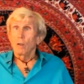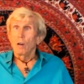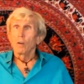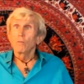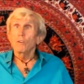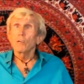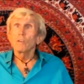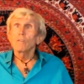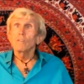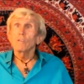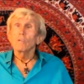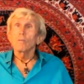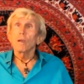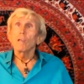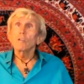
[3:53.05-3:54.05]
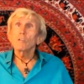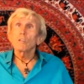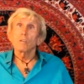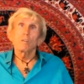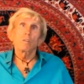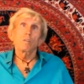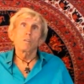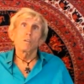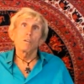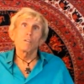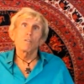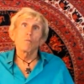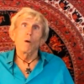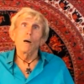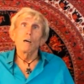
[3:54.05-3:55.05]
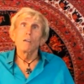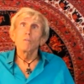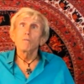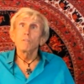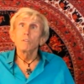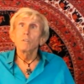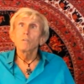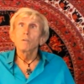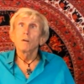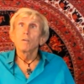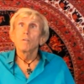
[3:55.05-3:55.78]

of consideration, the swine flu.